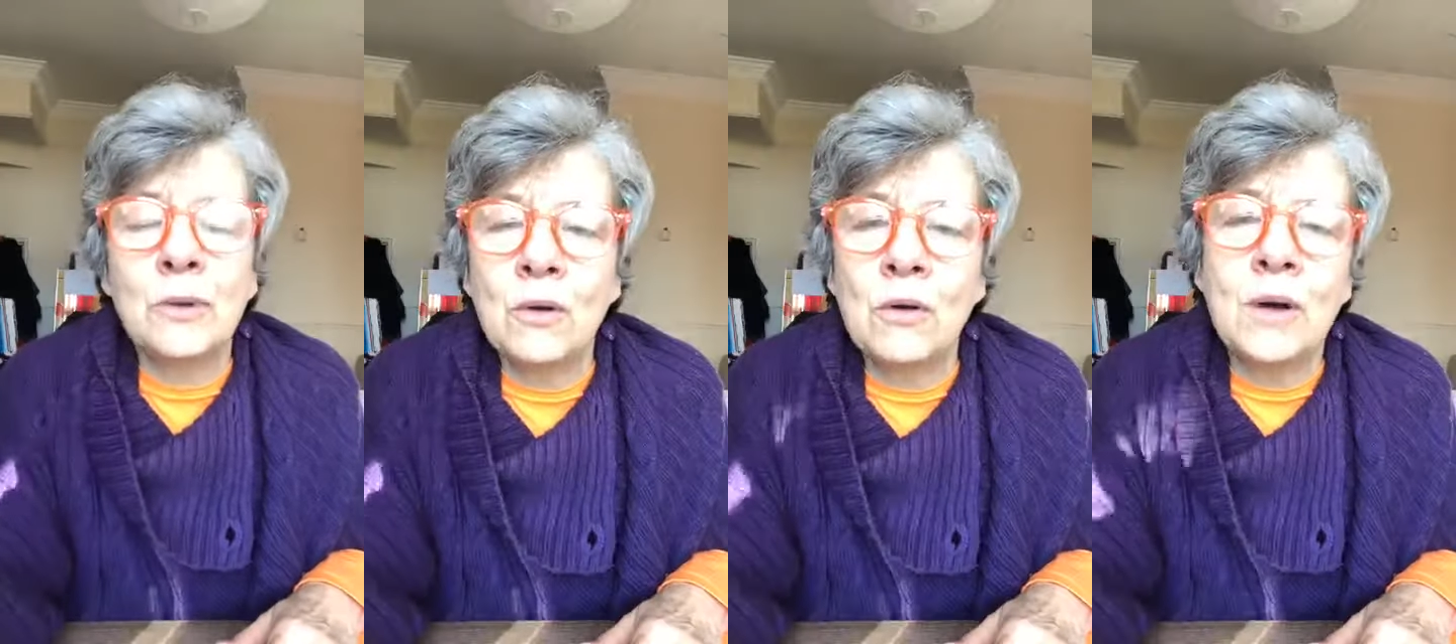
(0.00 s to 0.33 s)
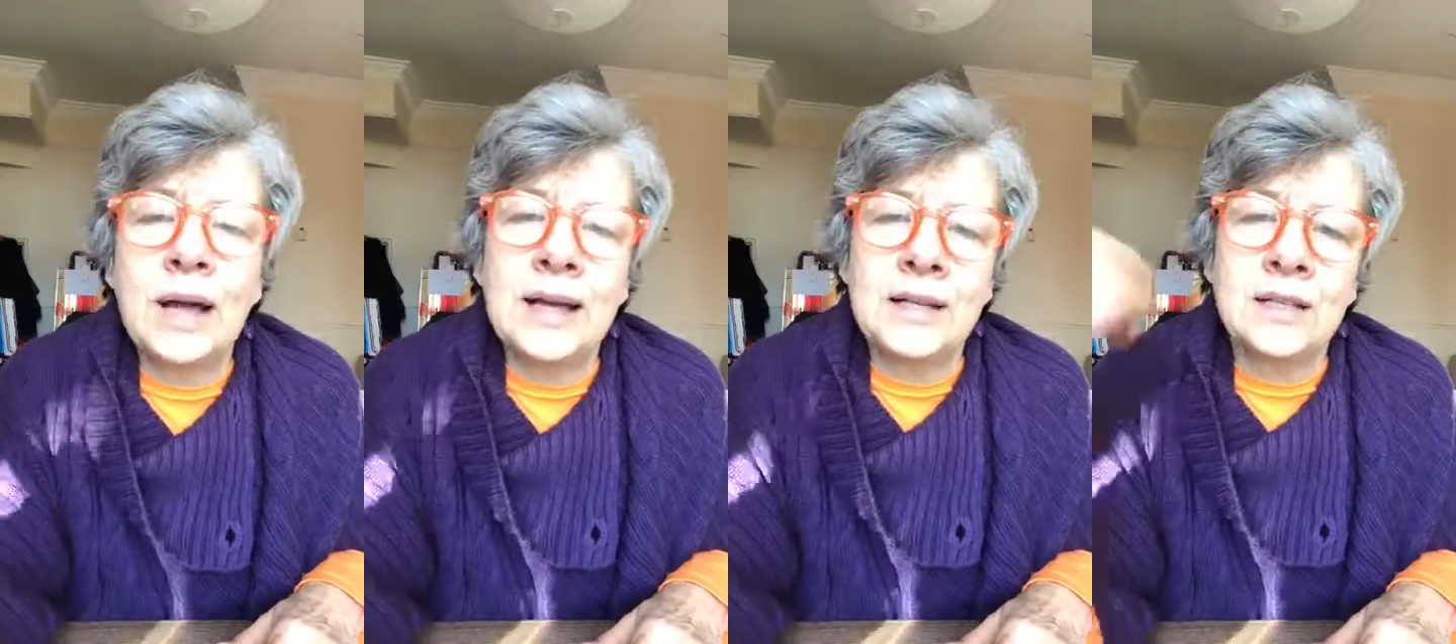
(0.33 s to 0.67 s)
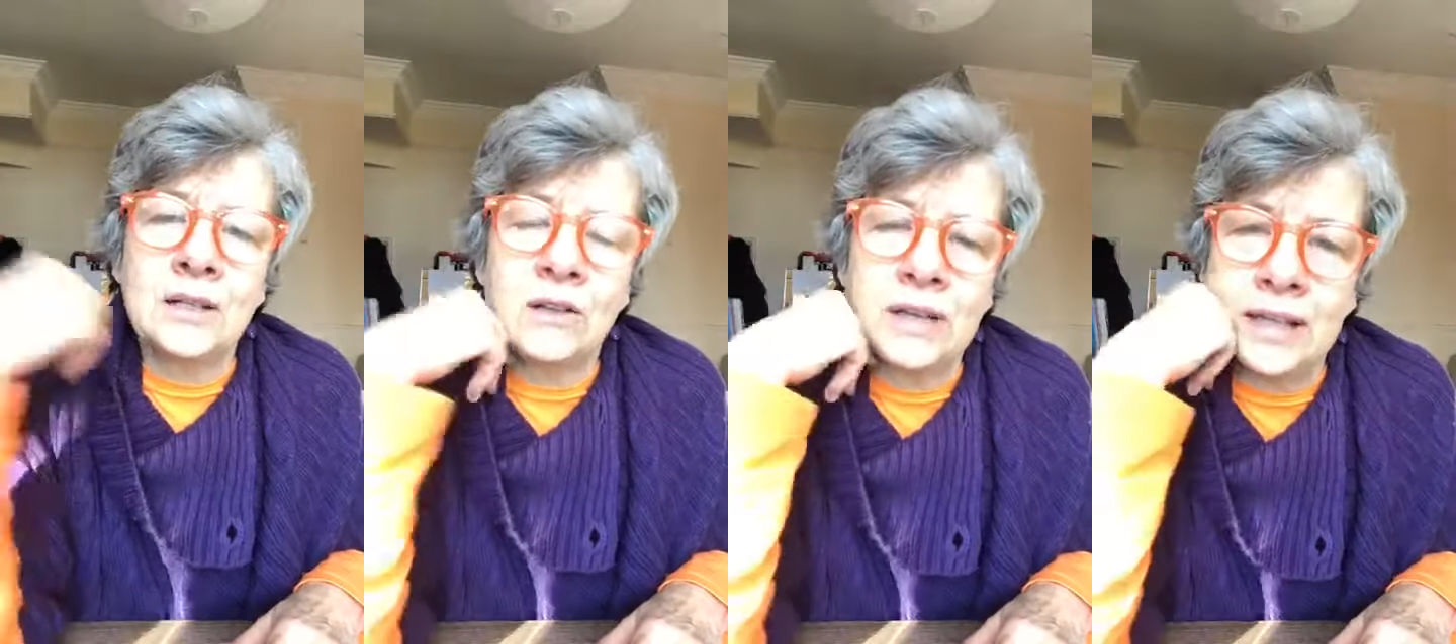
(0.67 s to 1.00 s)
or 8
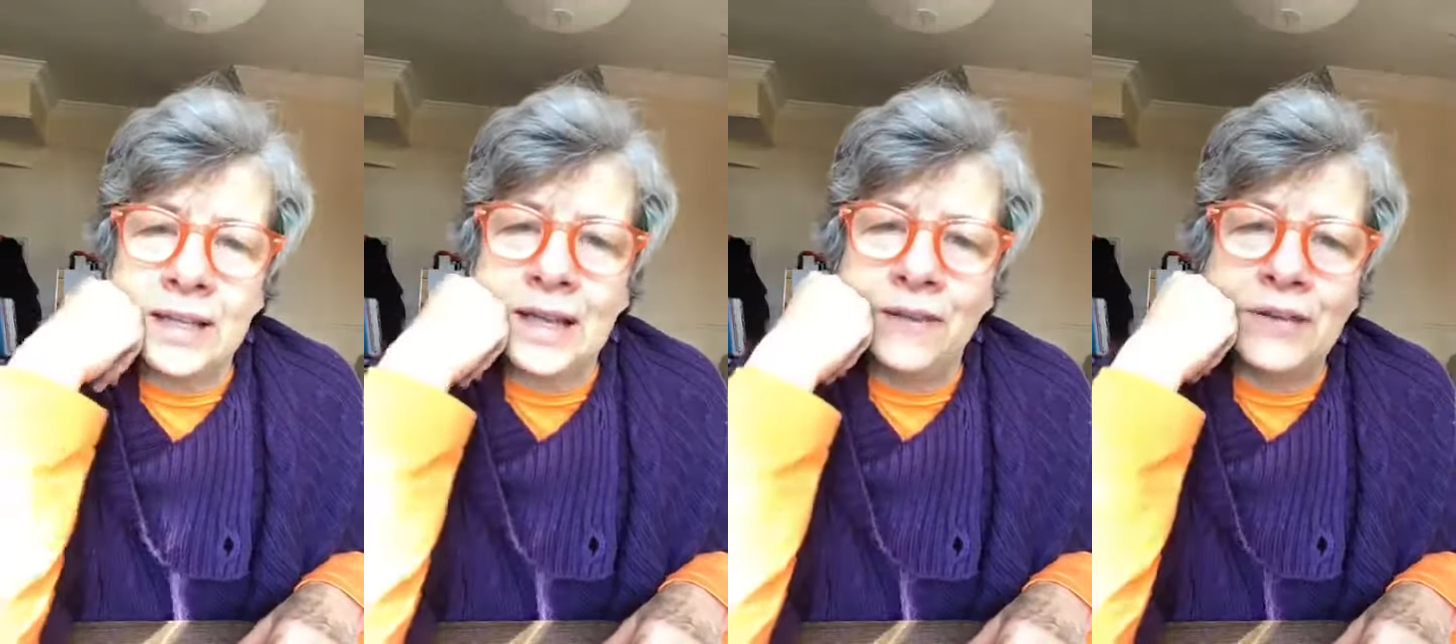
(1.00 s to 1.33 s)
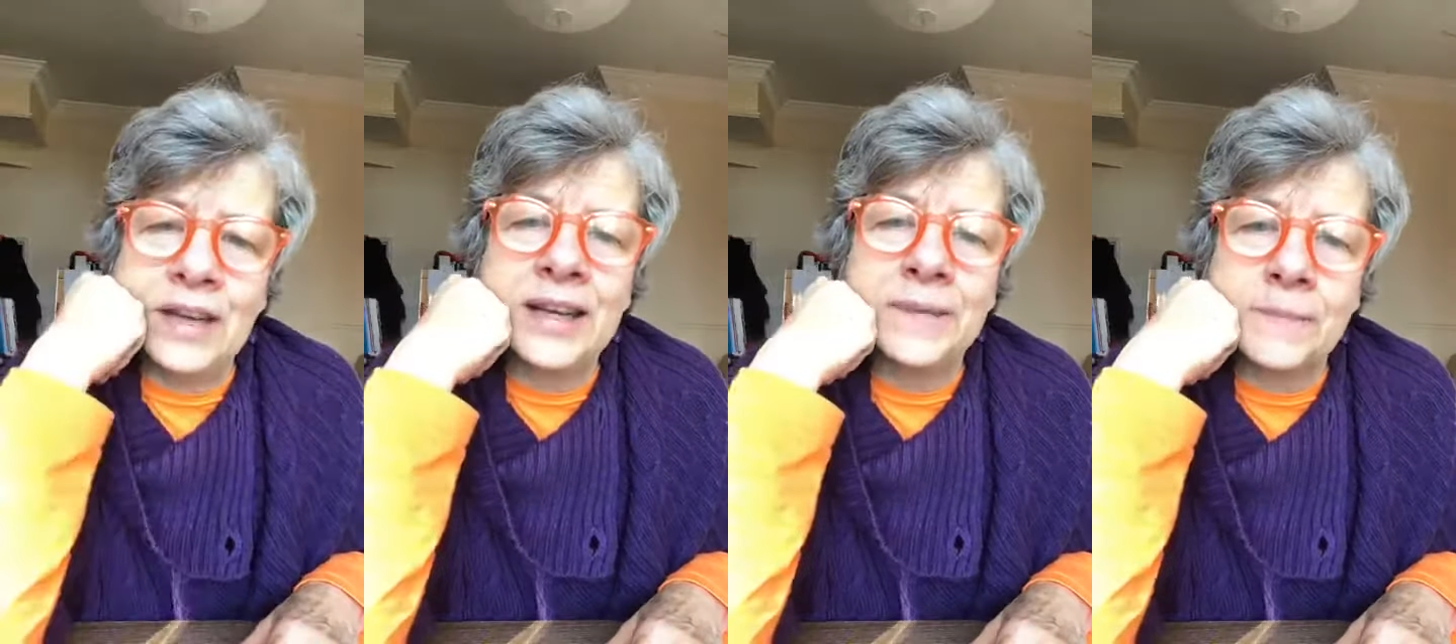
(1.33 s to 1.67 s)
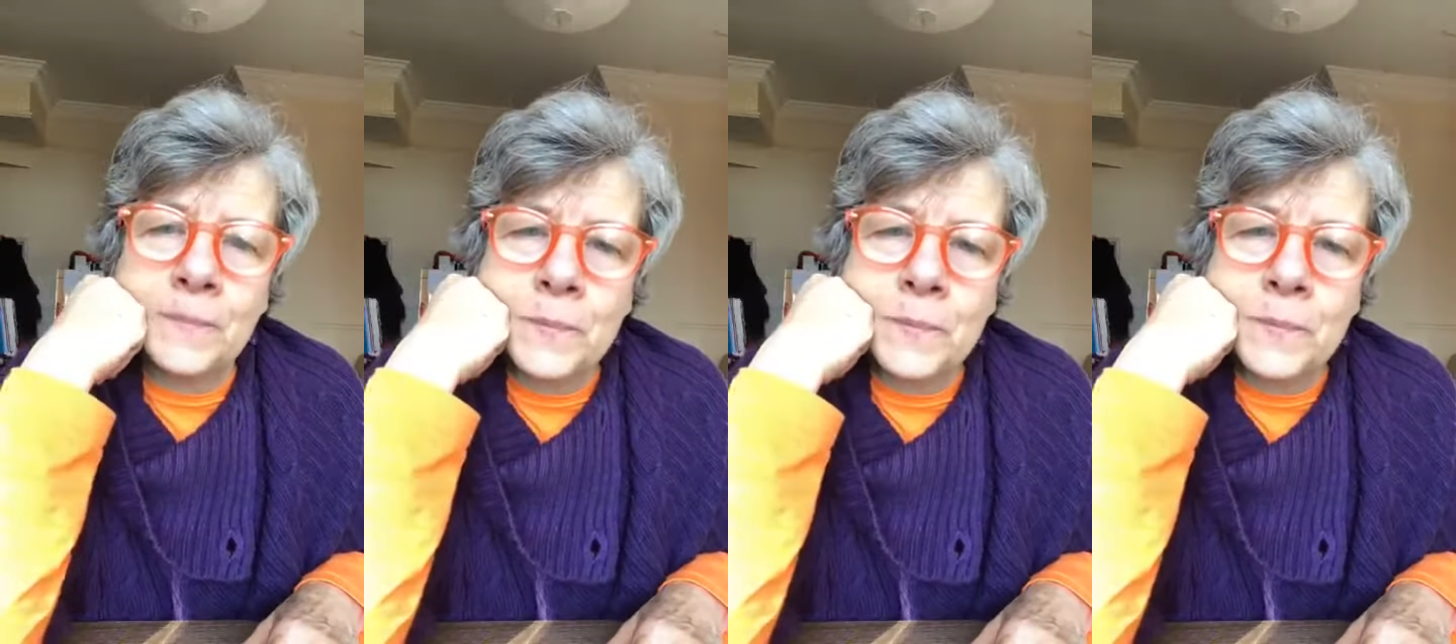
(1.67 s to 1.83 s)
o'clock in the evening